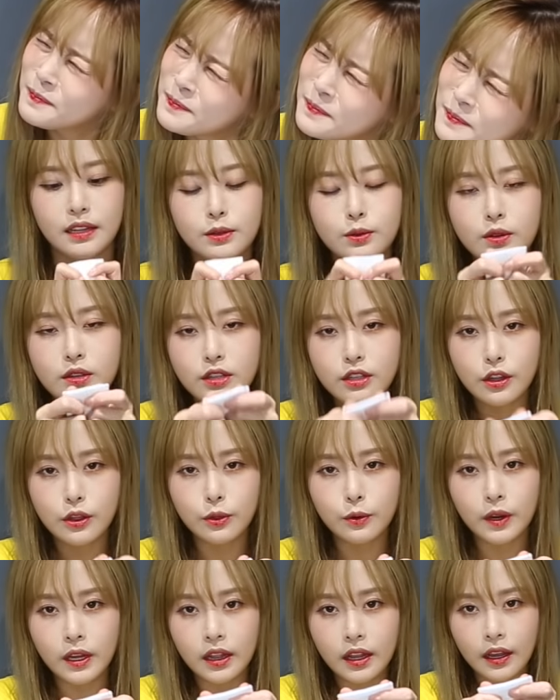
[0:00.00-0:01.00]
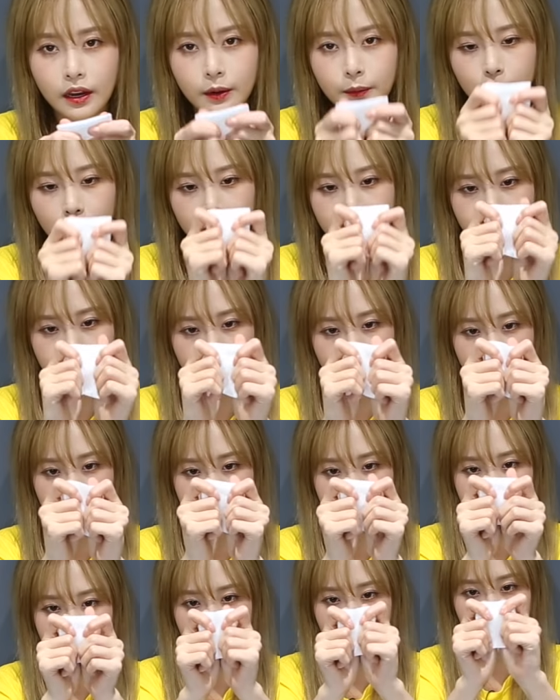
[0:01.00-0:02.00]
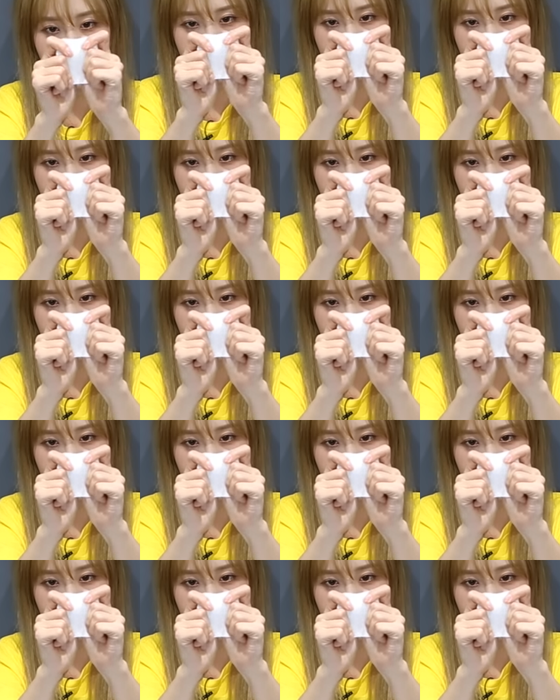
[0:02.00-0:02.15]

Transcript: This one's the three layer one, so let's see.